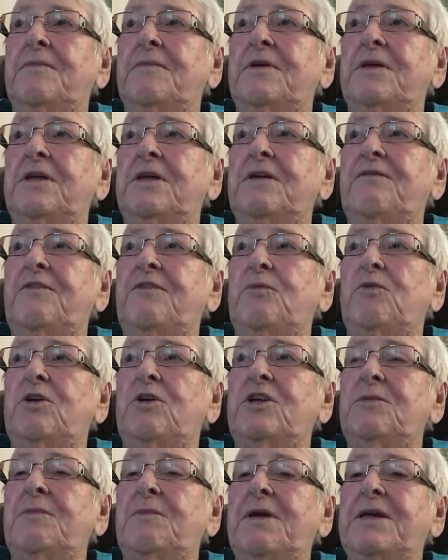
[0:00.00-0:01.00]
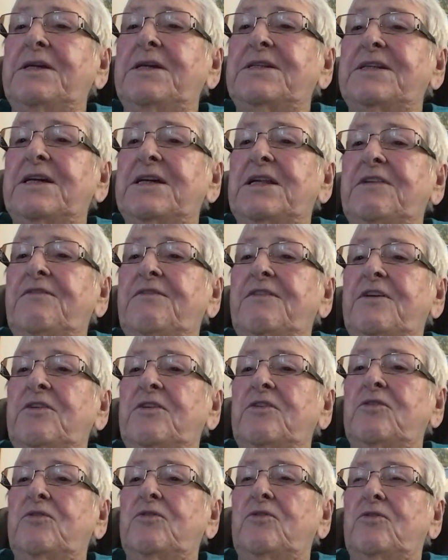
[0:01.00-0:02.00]
if you wanted to make a
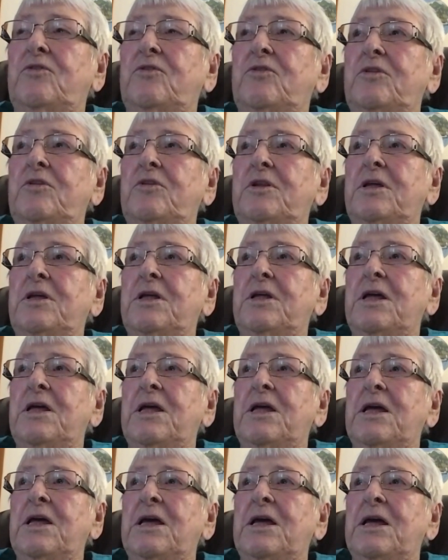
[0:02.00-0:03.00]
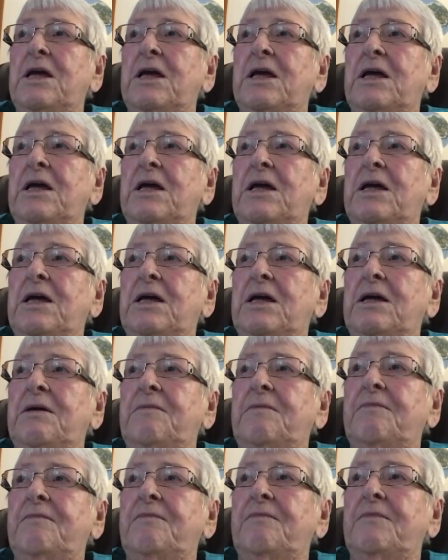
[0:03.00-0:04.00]
telephone call,
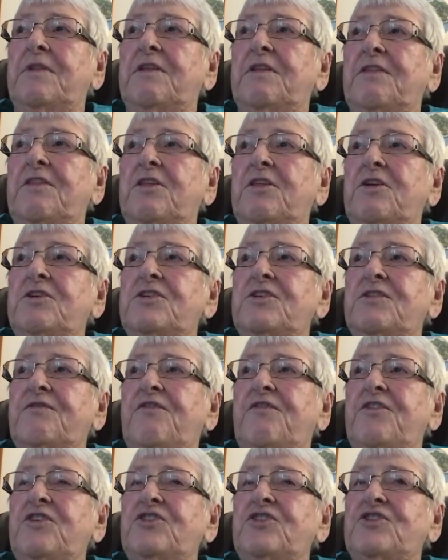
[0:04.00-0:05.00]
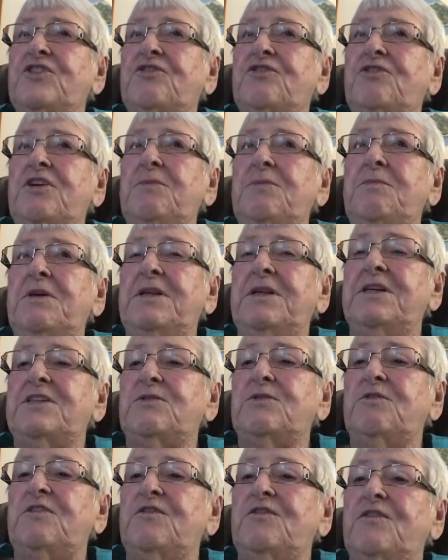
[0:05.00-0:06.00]
the first 3 minutes
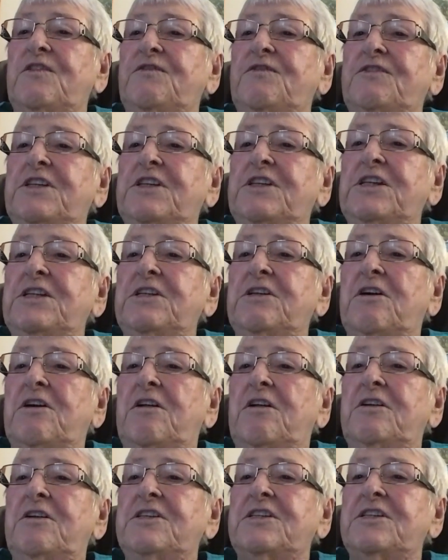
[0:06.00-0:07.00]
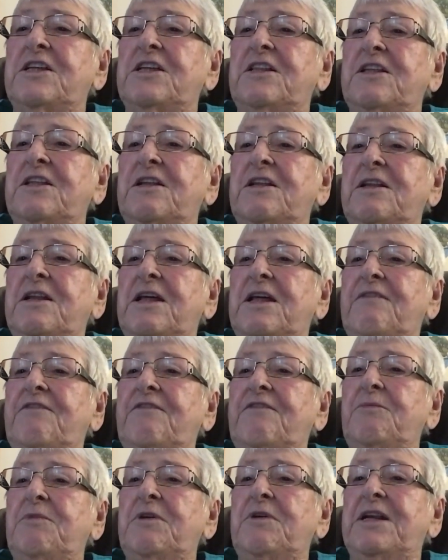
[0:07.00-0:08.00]
was $15, and then
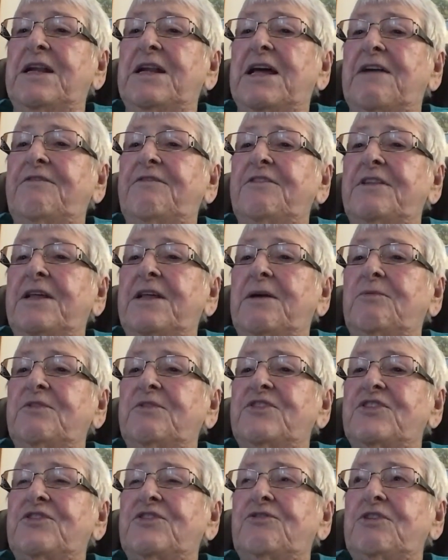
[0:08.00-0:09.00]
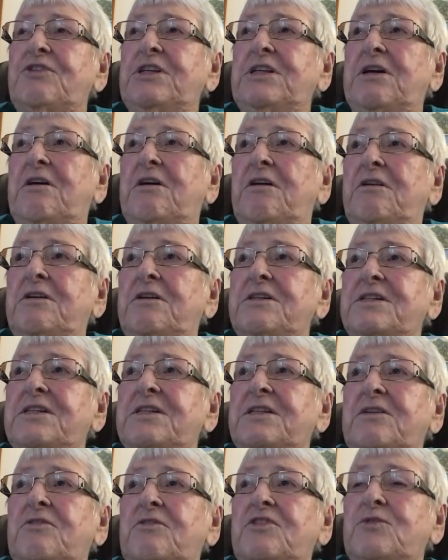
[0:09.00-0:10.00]
every minute after that was $3.
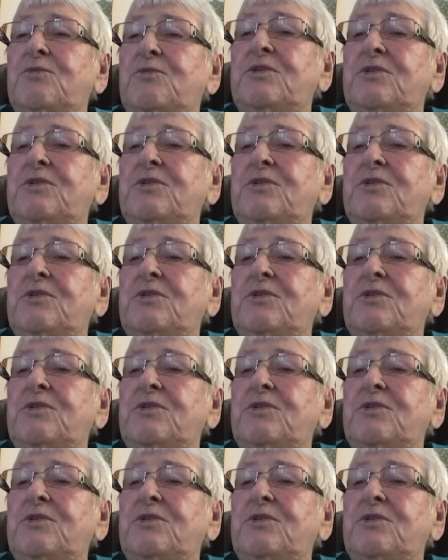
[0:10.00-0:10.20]
And because we